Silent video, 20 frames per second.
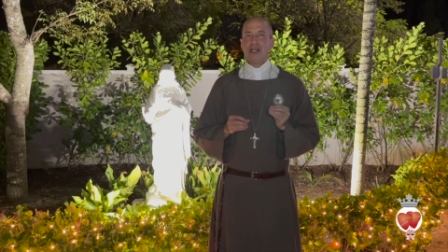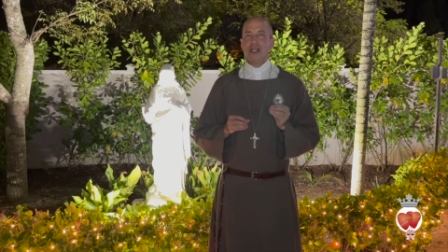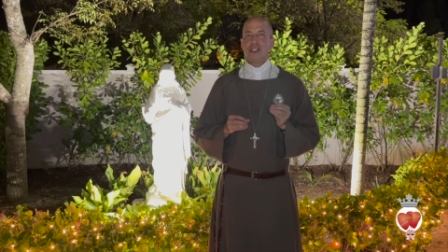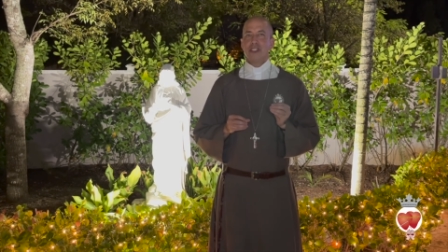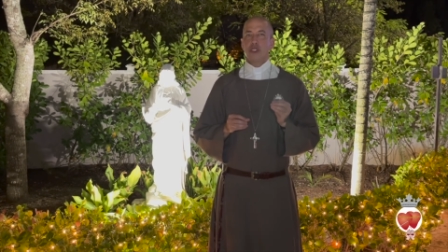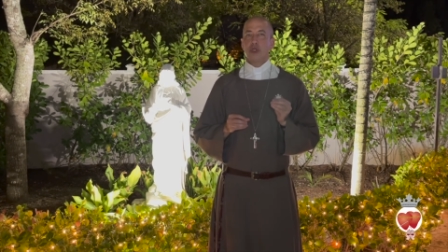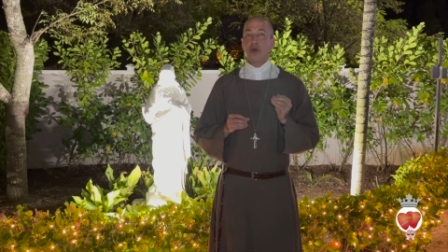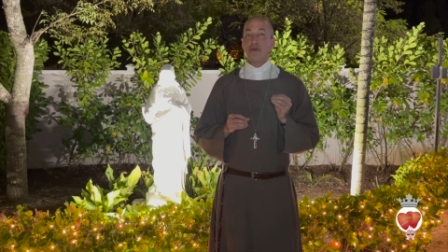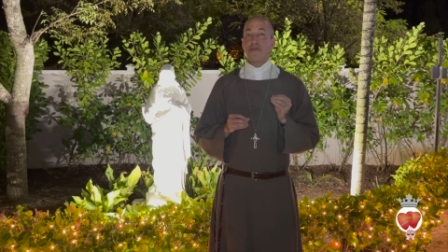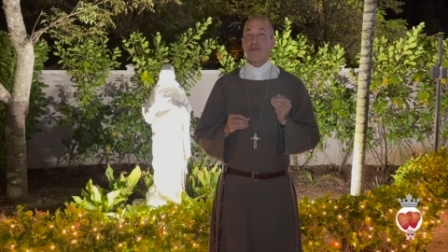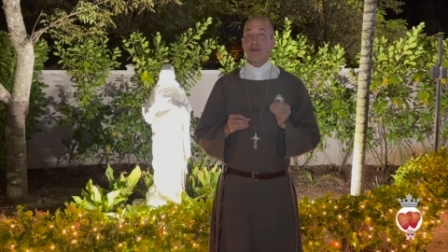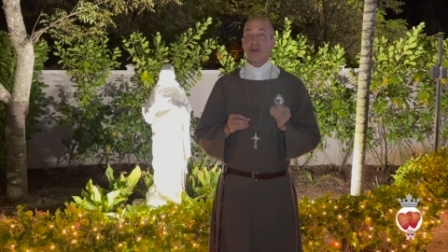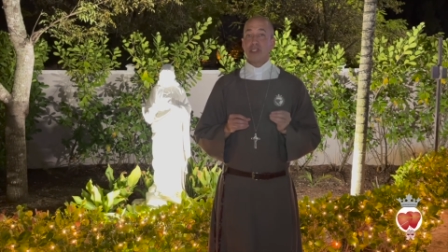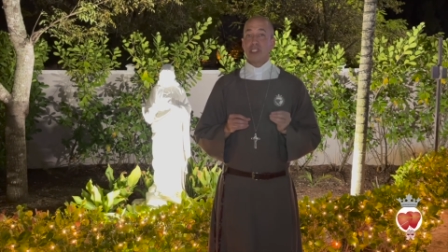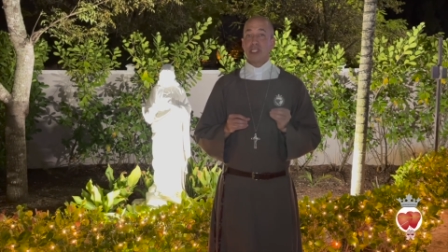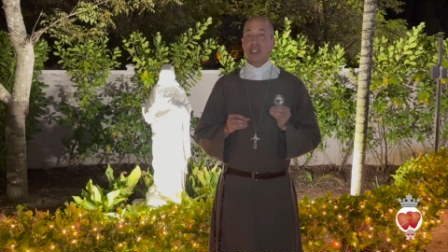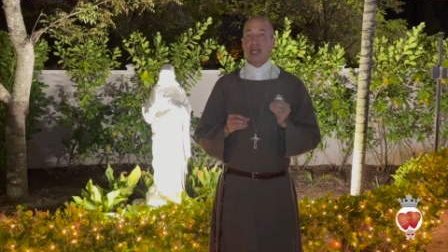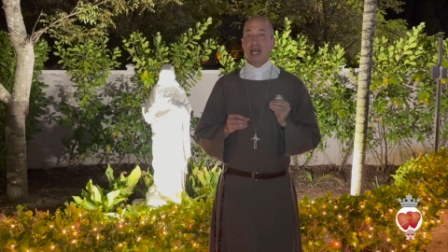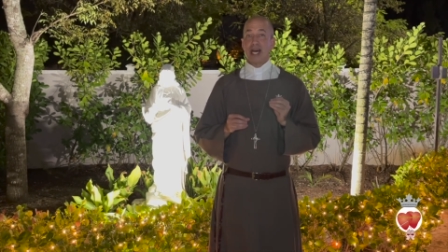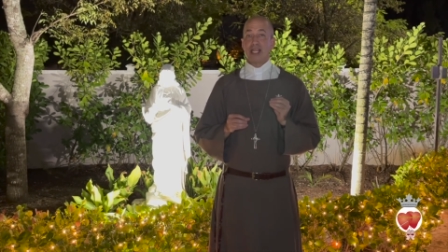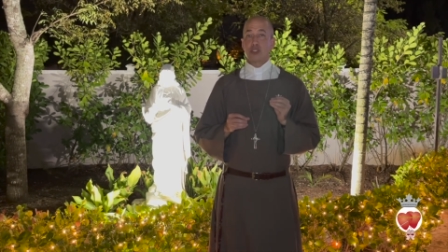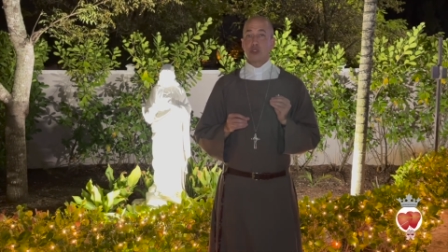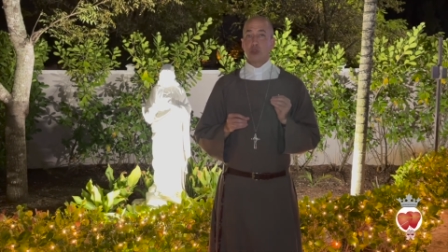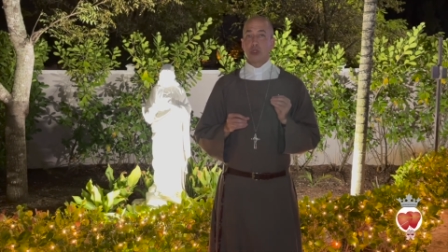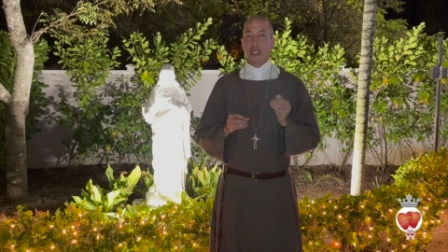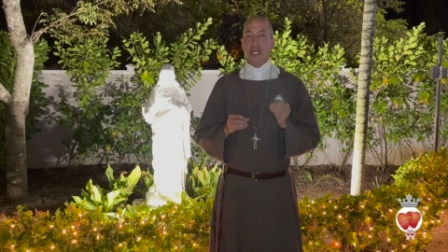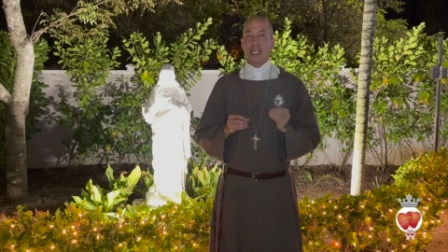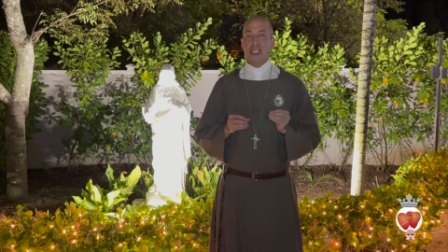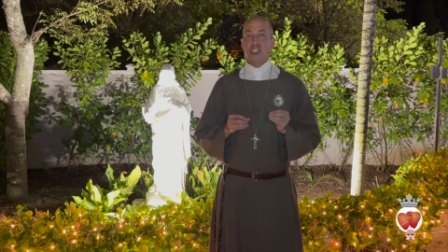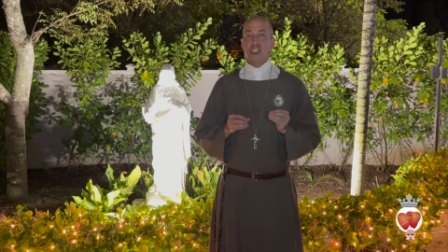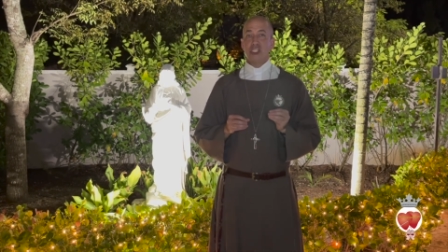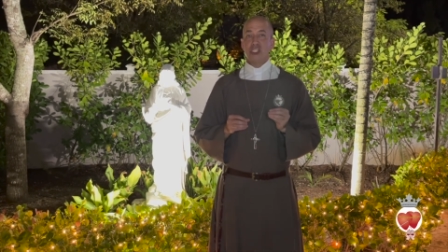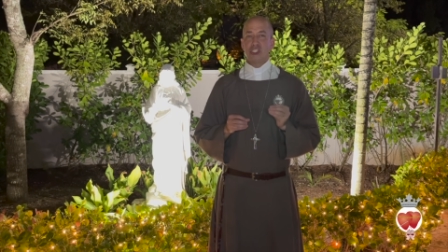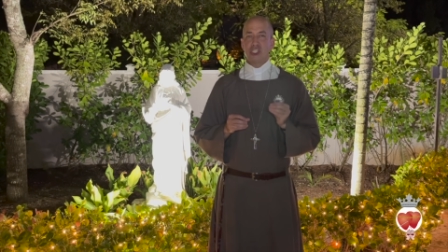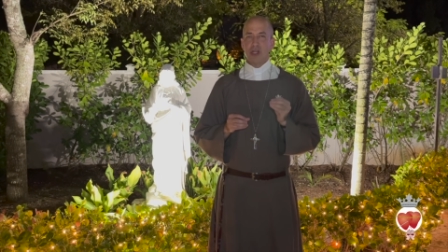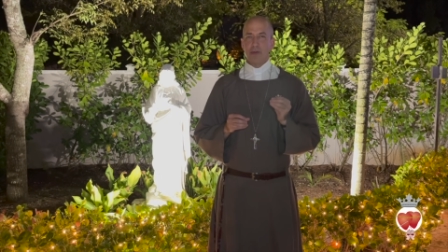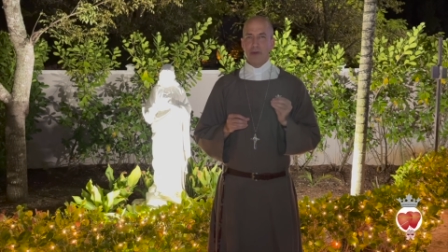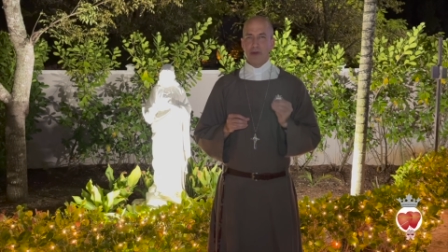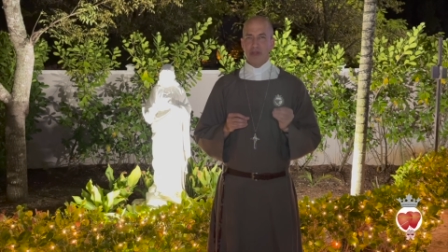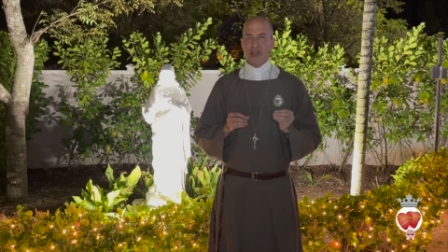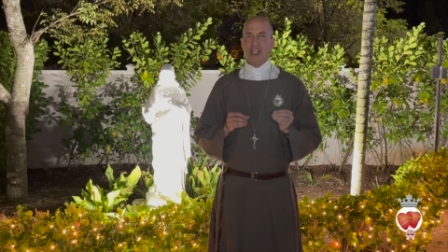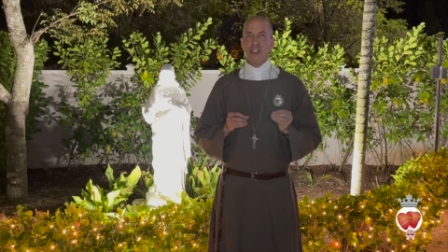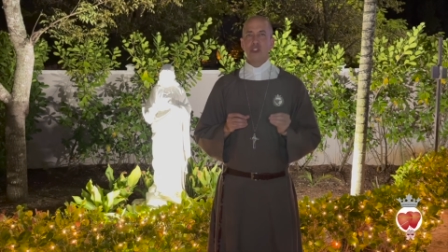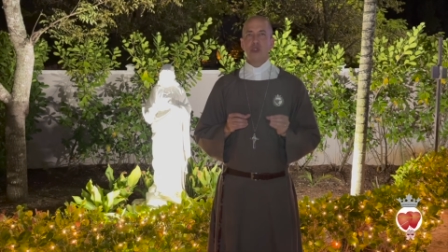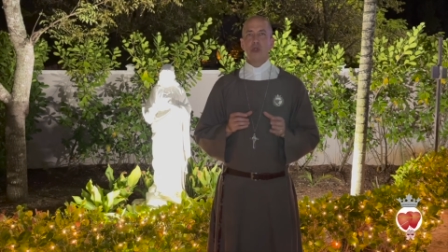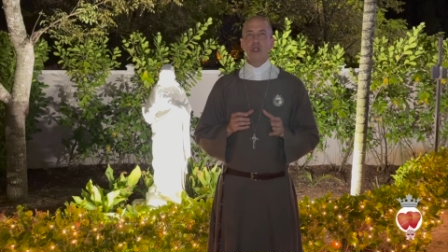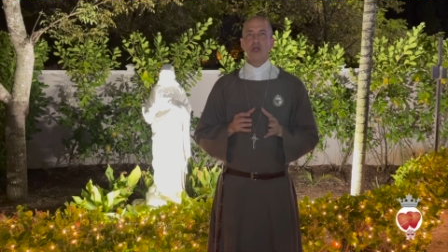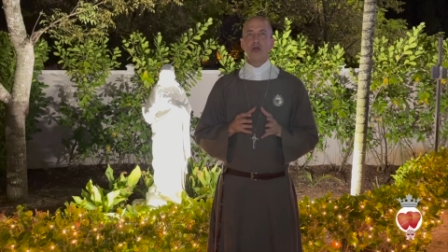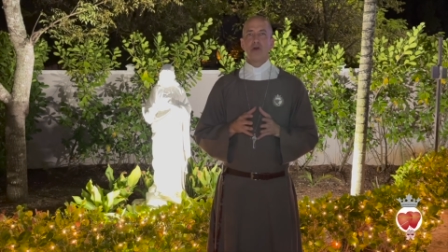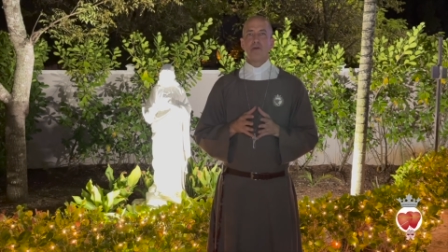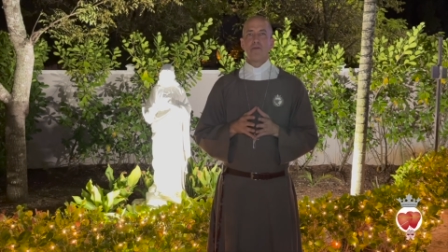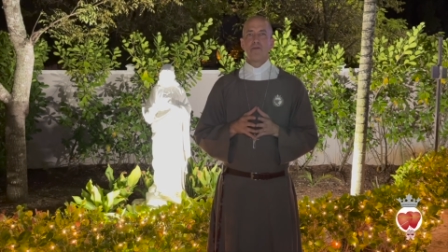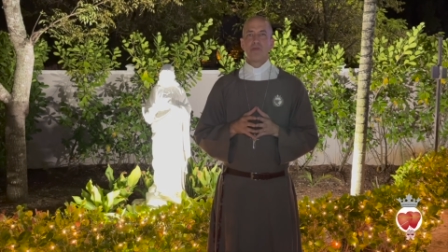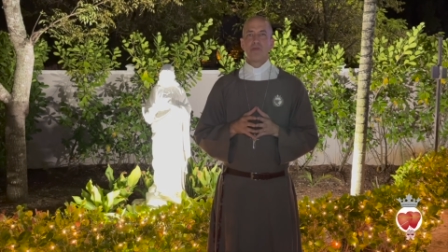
to refer to God's relationship with Israel.